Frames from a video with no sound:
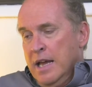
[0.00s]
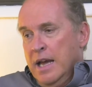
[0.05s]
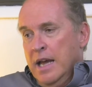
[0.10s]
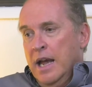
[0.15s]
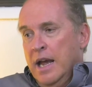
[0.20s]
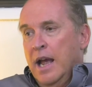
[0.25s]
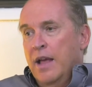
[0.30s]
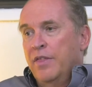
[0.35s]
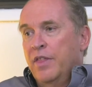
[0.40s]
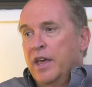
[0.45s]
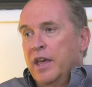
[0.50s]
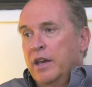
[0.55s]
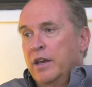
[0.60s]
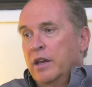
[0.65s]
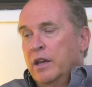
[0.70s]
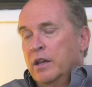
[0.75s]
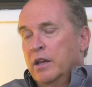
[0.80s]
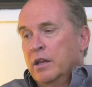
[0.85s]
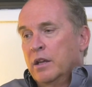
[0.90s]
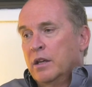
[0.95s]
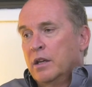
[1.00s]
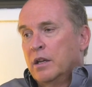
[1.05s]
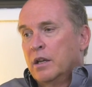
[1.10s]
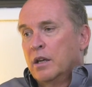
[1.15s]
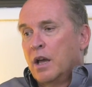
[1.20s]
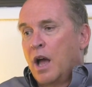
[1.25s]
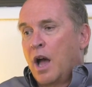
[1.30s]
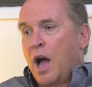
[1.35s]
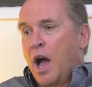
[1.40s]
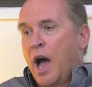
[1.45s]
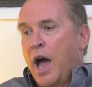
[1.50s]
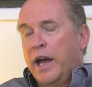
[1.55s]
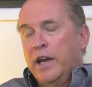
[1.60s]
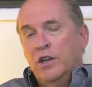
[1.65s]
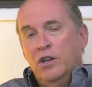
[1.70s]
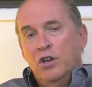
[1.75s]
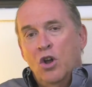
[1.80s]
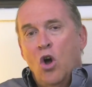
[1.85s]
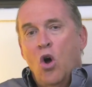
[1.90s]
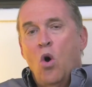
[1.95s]
And then I
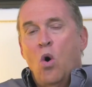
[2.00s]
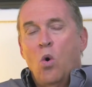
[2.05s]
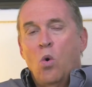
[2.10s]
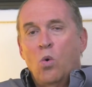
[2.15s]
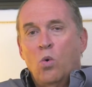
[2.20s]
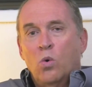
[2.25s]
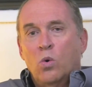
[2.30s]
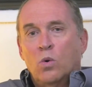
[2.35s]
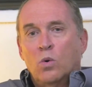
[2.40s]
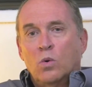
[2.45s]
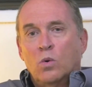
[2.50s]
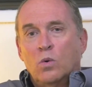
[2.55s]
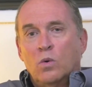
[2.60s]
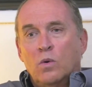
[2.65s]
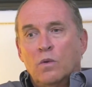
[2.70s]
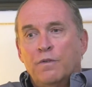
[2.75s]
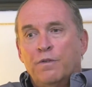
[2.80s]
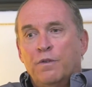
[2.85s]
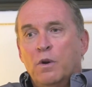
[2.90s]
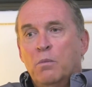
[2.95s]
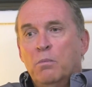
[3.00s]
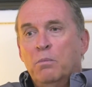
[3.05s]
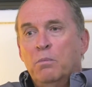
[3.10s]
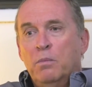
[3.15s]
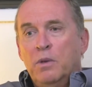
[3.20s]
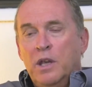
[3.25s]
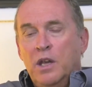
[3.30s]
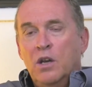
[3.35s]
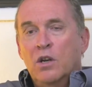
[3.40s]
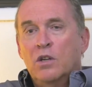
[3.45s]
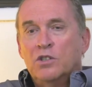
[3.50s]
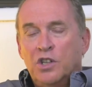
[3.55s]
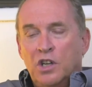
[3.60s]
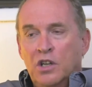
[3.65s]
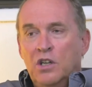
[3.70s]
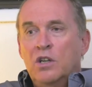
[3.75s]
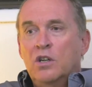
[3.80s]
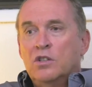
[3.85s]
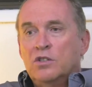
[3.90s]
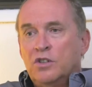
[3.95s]
know from years and
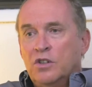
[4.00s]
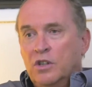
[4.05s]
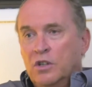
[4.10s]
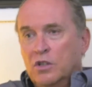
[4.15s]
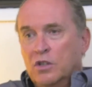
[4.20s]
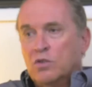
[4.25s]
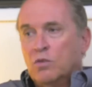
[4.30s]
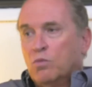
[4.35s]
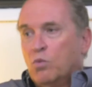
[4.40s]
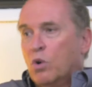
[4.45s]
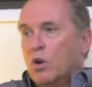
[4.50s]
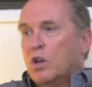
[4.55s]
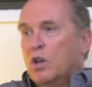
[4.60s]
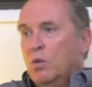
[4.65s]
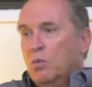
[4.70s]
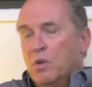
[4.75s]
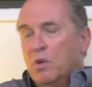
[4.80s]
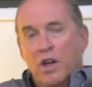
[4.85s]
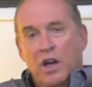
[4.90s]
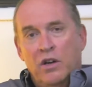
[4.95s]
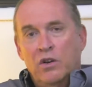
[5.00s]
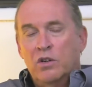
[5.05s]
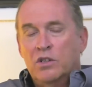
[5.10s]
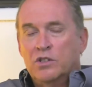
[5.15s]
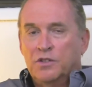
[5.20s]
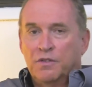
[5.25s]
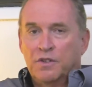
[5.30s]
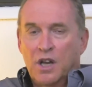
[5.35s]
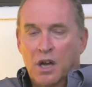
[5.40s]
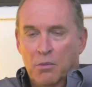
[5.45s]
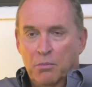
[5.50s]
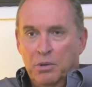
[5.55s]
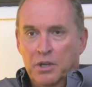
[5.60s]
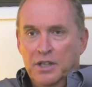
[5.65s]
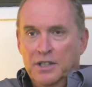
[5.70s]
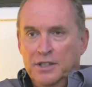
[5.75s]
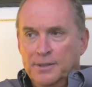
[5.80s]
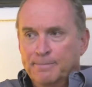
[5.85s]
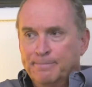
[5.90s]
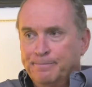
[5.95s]
years and years of working with hundreds of
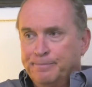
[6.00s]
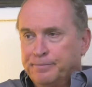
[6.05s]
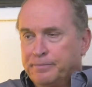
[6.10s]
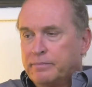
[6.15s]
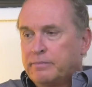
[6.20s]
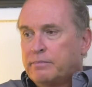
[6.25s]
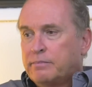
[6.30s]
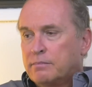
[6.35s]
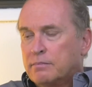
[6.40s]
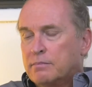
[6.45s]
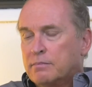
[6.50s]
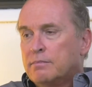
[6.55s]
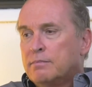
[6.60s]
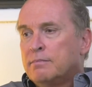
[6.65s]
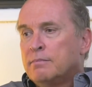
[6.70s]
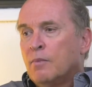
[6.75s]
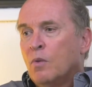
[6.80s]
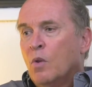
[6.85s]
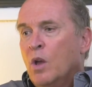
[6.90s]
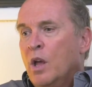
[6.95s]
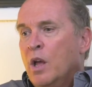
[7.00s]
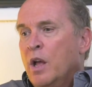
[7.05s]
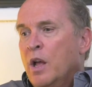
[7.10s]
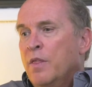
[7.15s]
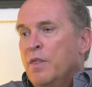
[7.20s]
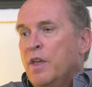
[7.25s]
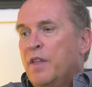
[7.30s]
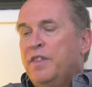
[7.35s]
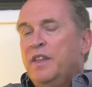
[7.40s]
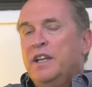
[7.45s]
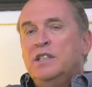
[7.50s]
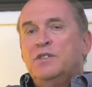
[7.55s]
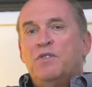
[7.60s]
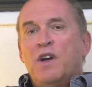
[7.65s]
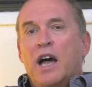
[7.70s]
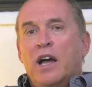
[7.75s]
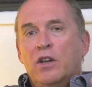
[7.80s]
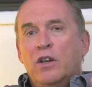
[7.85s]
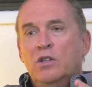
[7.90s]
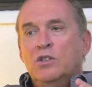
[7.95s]
companies that these
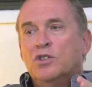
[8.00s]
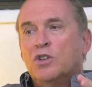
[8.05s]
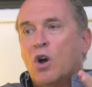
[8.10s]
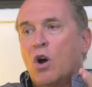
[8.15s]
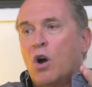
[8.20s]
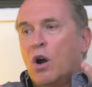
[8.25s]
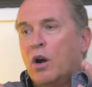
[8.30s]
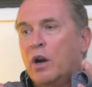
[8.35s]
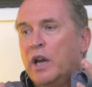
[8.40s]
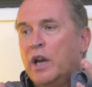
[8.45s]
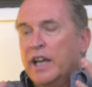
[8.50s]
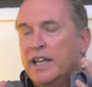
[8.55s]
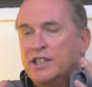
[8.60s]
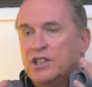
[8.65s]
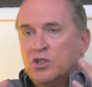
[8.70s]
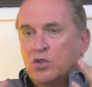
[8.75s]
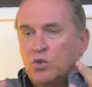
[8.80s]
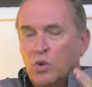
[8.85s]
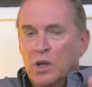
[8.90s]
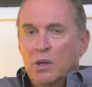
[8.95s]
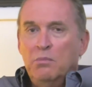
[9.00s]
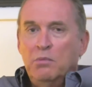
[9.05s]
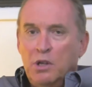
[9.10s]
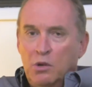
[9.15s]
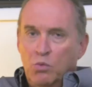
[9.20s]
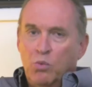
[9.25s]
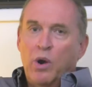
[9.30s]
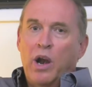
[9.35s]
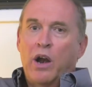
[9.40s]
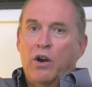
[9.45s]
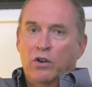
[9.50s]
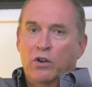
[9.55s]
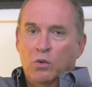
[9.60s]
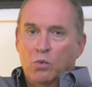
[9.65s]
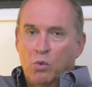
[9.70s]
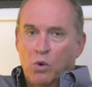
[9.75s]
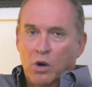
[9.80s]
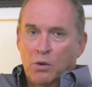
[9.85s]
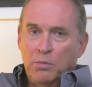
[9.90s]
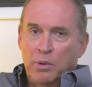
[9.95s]
values are extremely rare in the
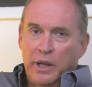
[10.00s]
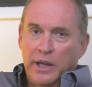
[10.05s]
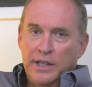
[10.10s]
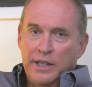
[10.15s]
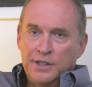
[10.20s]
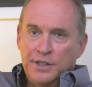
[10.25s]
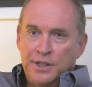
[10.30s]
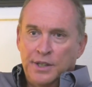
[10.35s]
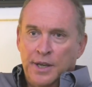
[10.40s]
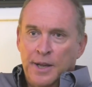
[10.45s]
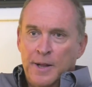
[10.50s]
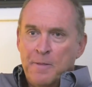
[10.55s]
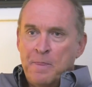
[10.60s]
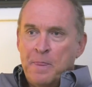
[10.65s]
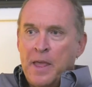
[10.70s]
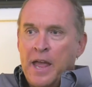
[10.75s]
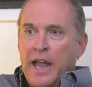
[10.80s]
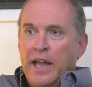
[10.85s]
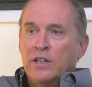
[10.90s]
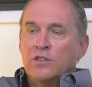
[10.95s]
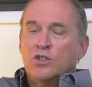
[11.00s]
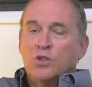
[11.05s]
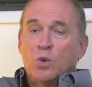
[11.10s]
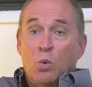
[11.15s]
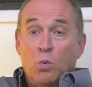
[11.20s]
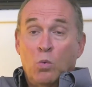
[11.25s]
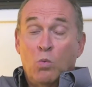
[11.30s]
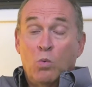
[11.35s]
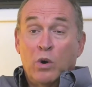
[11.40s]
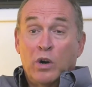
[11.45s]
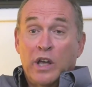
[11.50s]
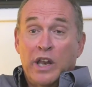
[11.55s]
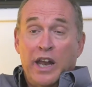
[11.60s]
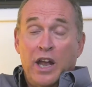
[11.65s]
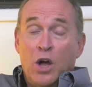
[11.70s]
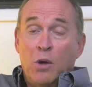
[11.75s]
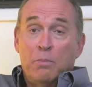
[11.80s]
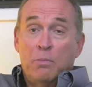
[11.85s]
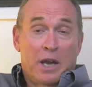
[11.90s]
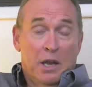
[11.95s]
workplace. And so we're going to
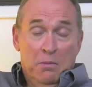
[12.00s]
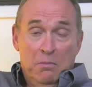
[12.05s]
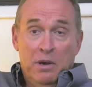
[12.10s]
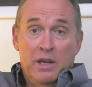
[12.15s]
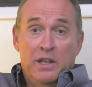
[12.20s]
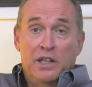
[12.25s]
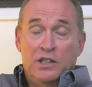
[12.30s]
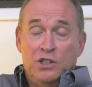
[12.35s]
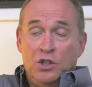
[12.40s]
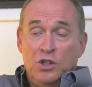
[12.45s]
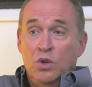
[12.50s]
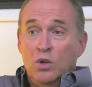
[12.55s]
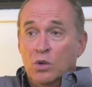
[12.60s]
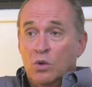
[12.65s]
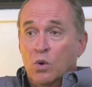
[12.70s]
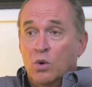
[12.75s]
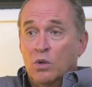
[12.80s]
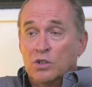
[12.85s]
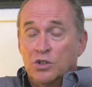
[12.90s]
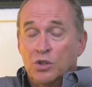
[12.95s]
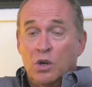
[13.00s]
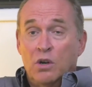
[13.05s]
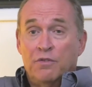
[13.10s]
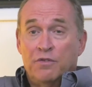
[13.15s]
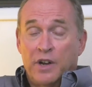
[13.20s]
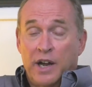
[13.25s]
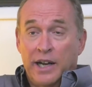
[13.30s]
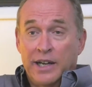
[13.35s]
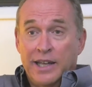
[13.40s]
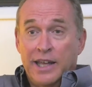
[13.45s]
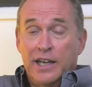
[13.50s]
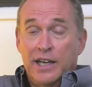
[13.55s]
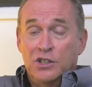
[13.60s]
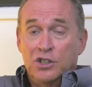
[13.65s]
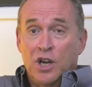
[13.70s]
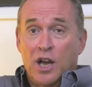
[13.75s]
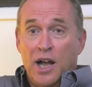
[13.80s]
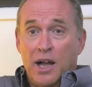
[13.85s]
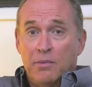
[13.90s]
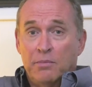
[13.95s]
help anybody that's unicorn certified get a
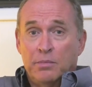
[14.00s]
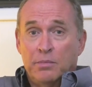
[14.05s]
job.